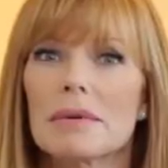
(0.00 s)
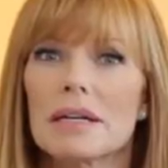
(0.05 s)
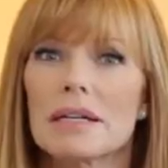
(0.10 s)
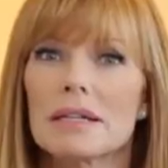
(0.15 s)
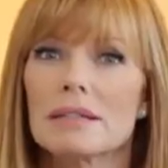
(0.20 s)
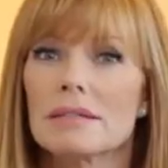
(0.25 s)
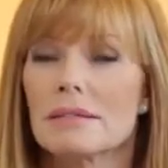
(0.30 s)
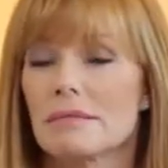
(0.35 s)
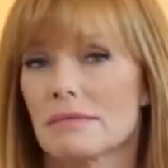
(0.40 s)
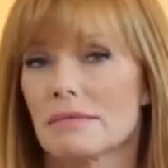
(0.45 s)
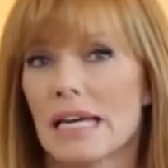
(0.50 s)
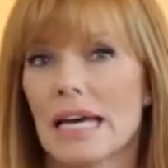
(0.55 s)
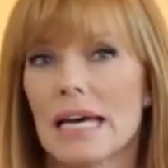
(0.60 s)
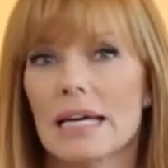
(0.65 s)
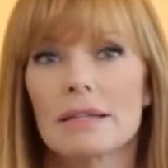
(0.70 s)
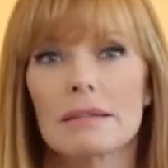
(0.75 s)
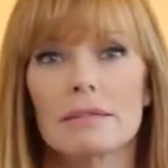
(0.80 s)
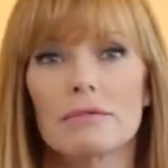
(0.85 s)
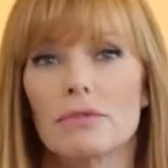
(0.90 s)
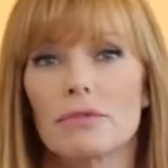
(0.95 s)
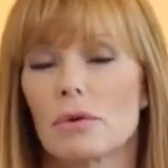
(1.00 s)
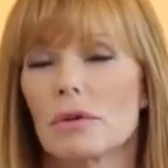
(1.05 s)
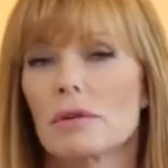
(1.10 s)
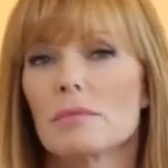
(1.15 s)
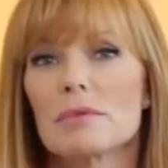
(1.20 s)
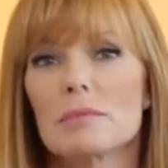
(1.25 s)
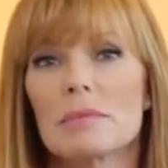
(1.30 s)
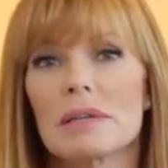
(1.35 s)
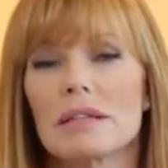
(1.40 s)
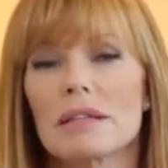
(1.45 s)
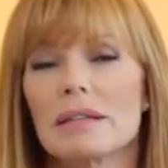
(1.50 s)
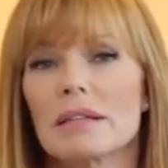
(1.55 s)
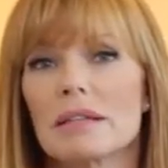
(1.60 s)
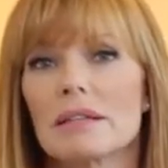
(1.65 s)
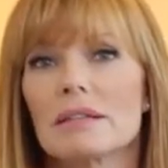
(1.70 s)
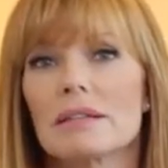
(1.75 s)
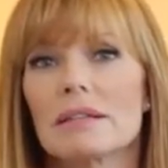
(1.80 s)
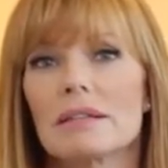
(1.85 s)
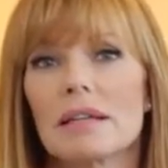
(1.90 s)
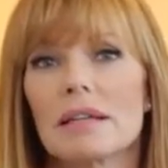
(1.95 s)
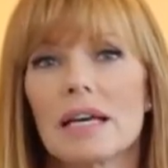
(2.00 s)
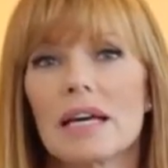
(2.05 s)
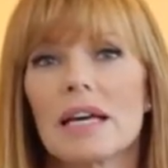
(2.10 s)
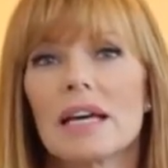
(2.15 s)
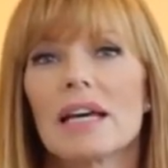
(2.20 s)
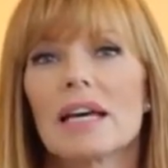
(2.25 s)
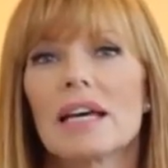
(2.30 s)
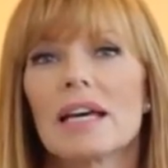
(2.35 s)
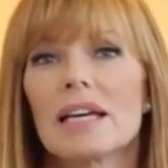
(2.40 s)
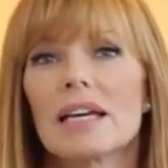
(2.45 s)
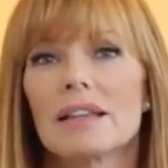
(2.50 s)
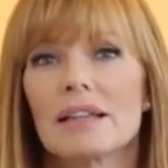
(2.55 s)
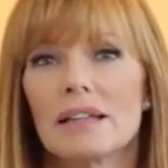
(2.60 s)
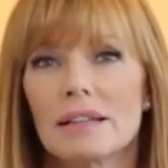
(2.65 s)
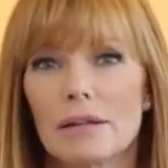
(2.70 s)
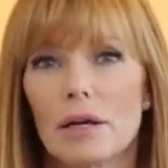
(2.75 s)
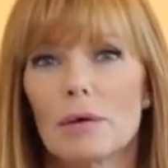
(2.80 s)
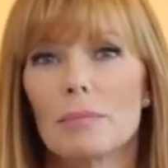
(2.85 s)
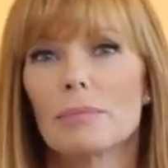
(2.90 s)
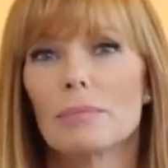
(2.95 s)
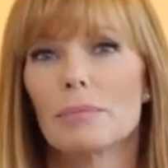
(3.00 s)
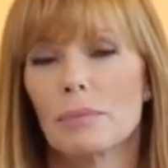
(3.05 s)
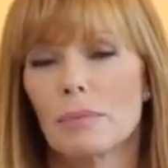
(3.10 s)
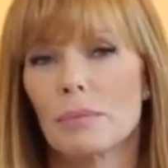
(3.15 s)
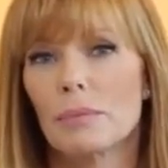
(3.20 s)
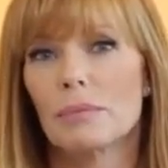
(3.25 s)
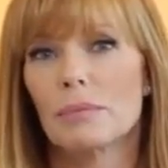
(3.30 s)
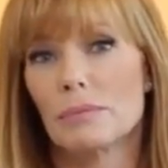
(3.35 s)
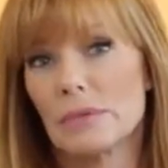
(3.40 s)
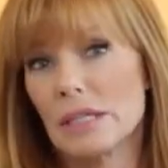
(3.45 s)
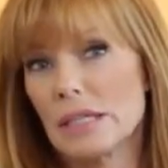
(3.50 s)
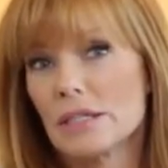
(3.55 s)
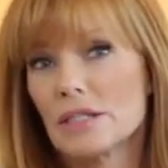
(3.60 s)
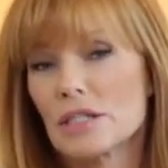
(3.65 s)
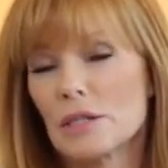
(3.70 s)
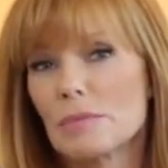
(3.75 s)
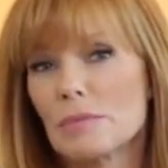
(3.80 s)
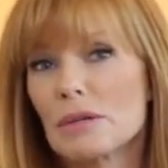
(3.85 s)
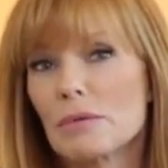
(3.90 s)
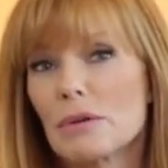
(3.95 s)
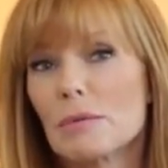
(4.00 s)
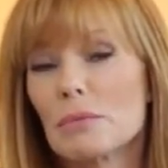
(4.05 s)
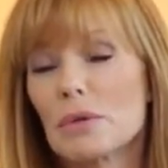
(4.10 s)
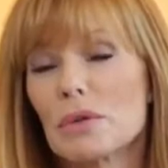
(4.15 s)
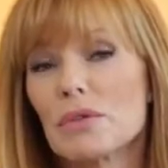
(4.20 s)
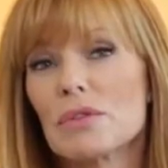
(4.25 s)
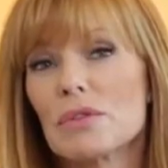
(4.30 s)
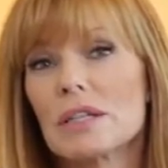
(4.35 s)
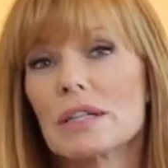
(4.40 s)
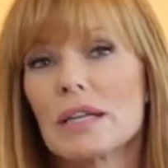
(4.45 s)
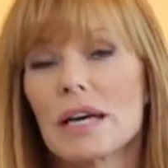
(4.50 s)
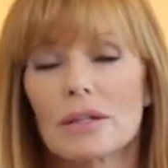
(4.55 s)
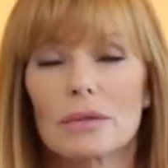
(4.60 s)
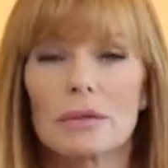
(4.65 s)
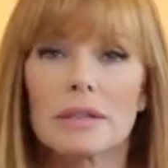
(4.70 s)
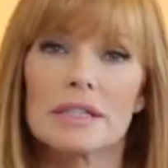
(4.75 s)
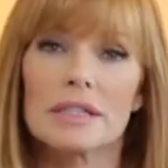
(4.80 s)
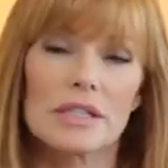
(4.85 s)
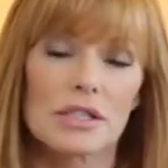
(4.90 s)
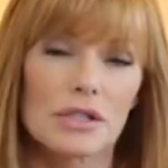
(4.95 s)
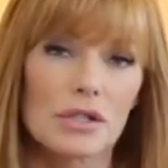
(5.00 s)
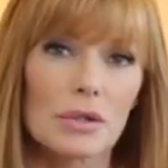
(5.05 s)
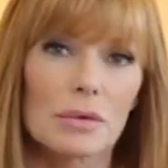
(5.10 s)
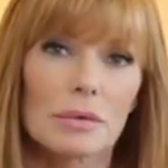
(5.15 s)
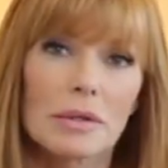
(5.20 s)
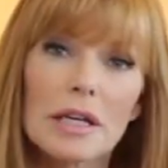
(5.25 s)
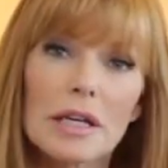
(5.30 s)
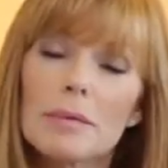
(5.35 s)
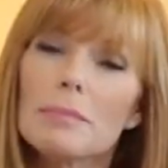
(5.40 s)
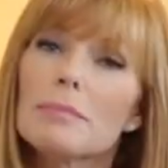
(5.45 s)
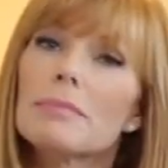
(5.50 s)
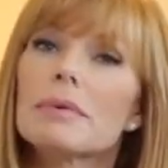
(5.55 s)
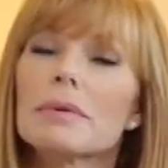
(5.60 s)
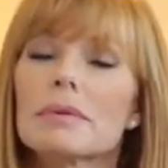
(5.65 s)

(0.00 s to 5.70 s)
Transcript: Off screen, the actor has been a fierce advocate for breast cancer awareness since learning that her mother was sick.